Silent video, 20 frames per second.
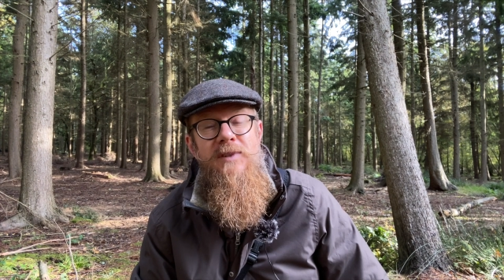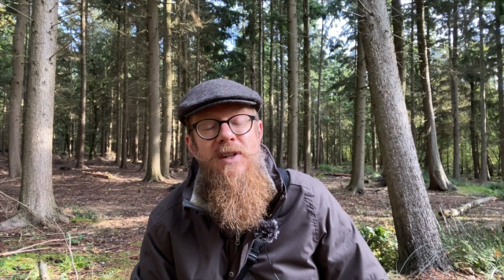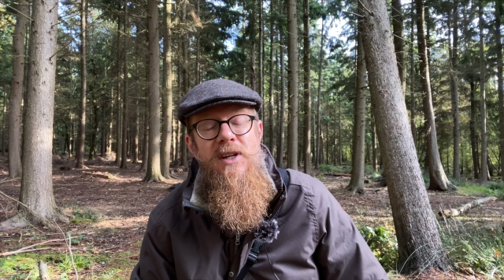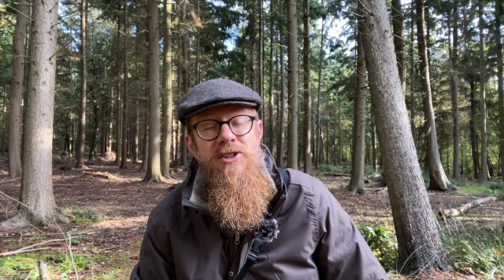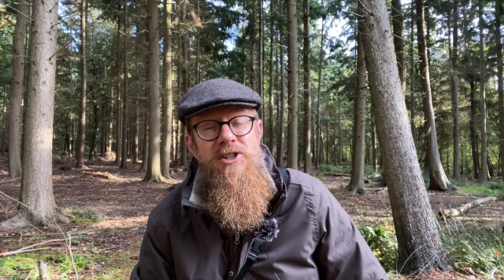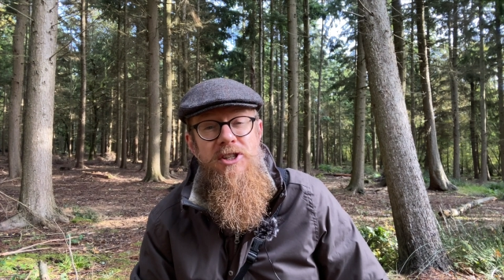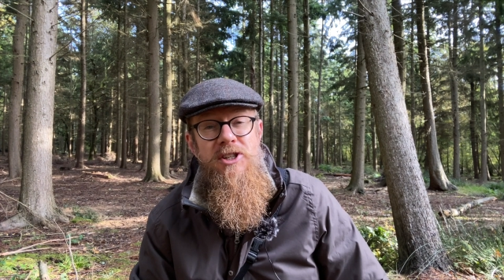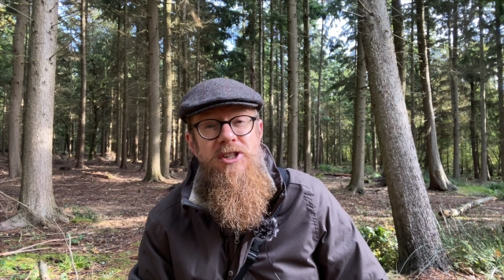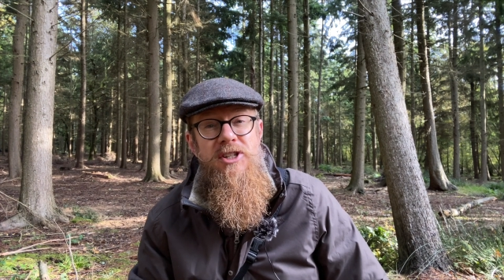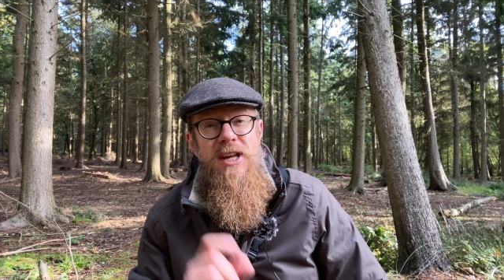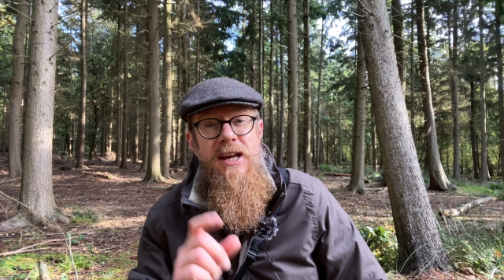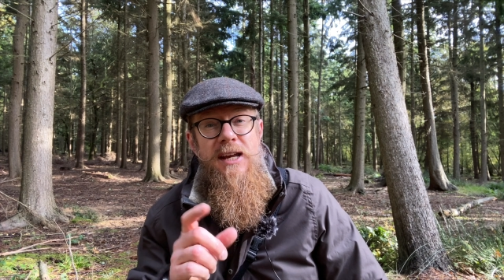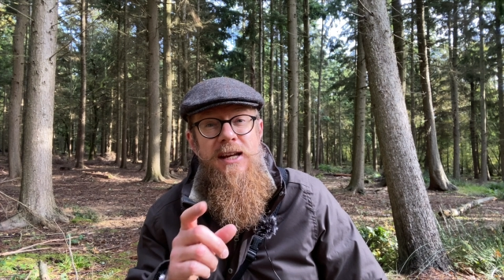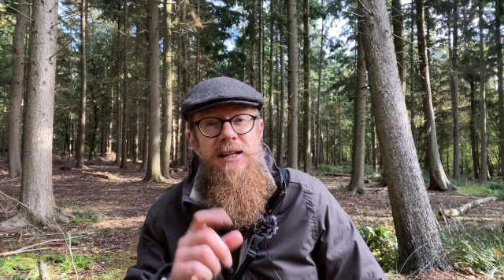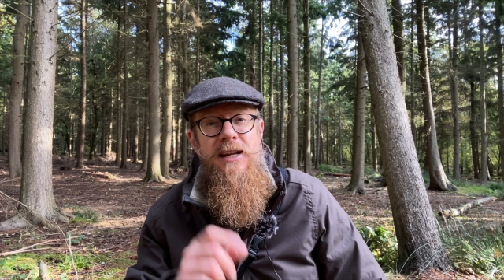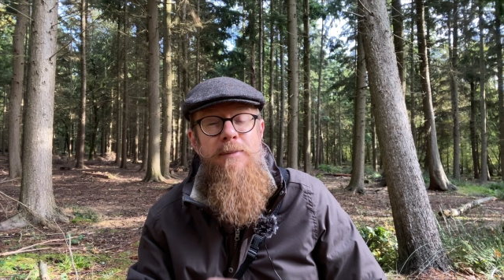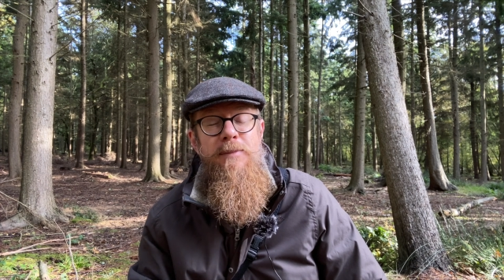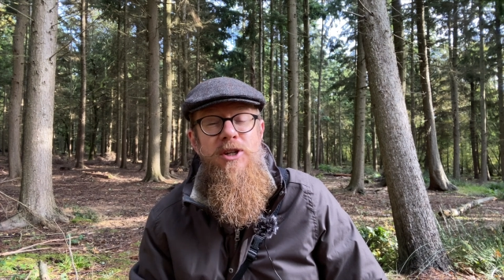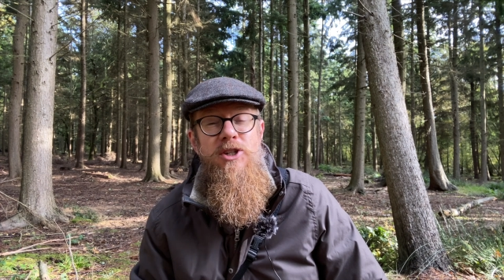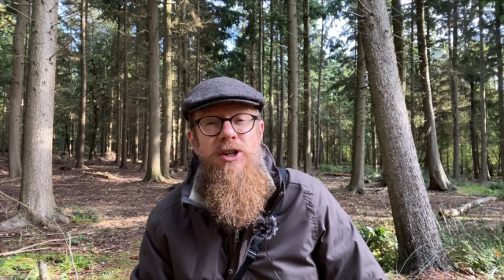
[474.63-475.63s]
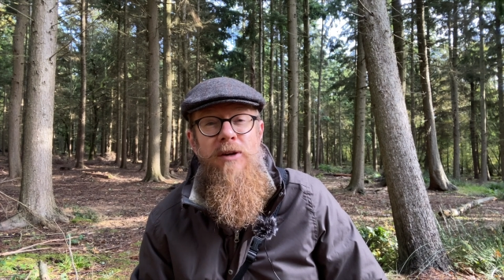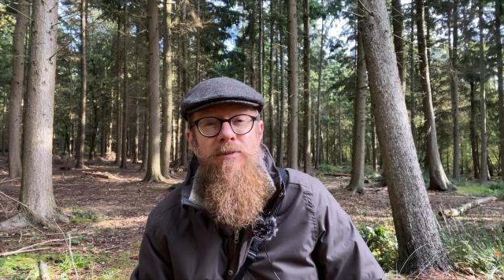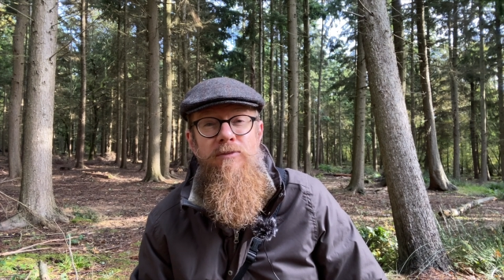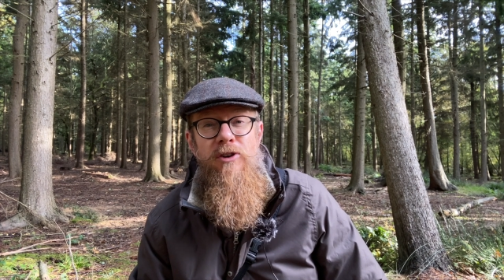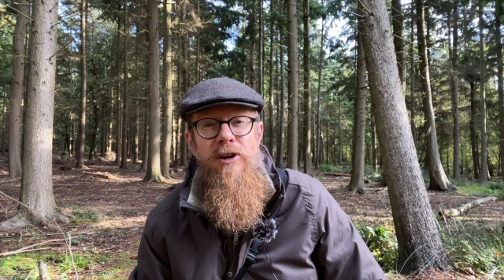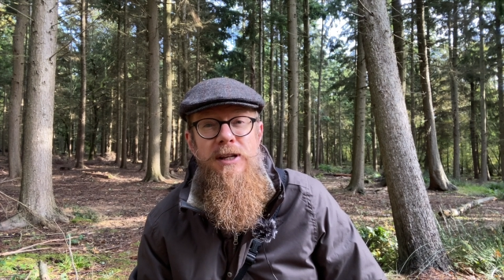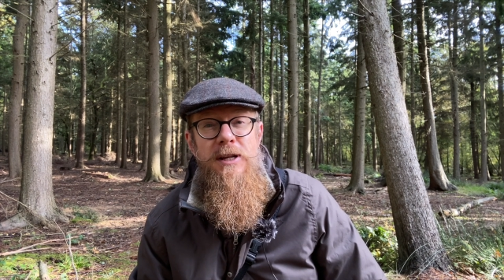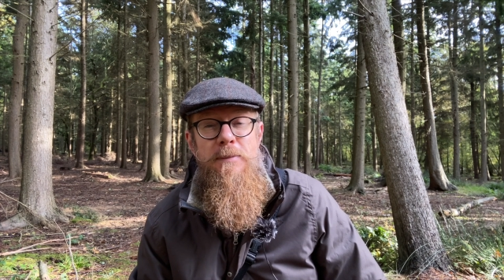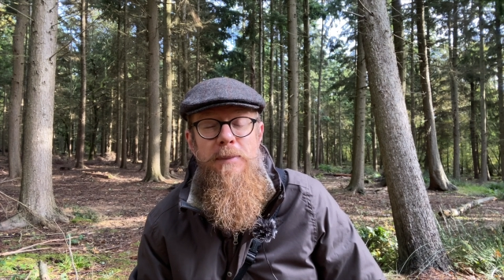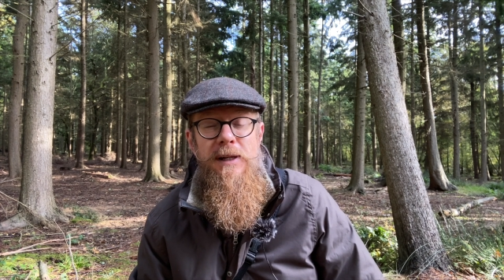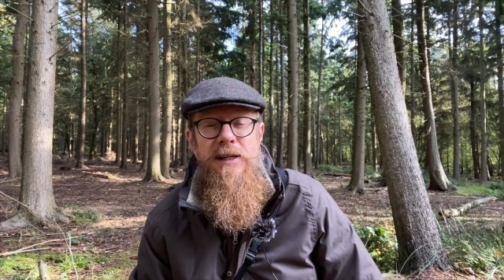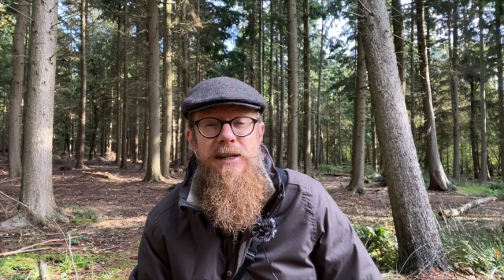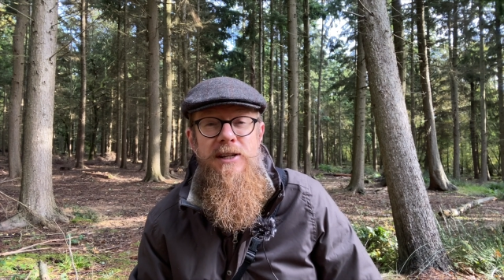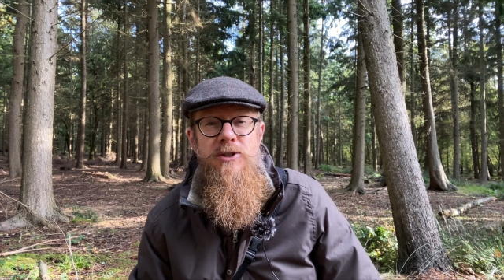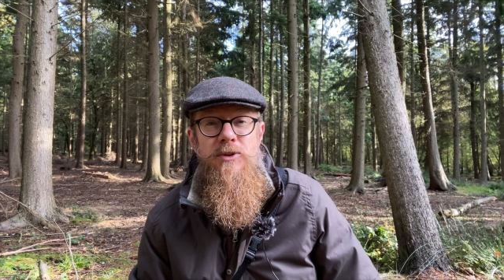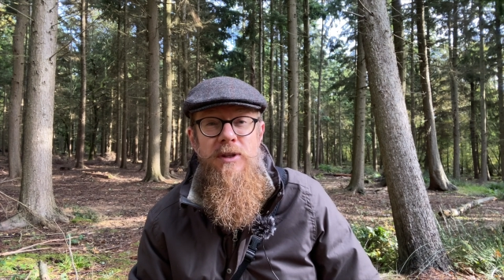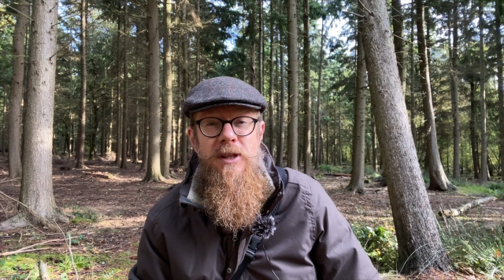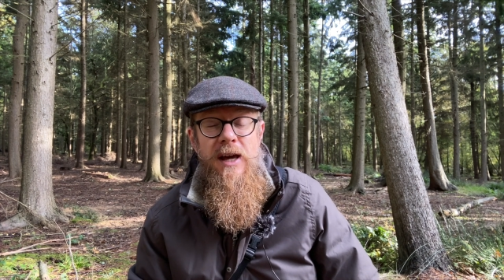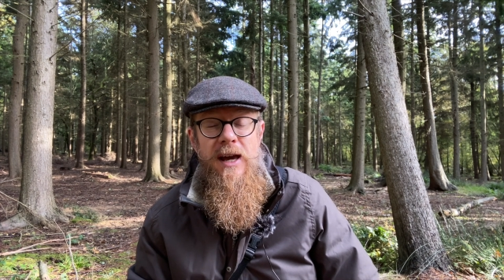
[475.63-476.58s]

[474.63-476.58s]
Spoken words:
So the second image I'm really pleased with.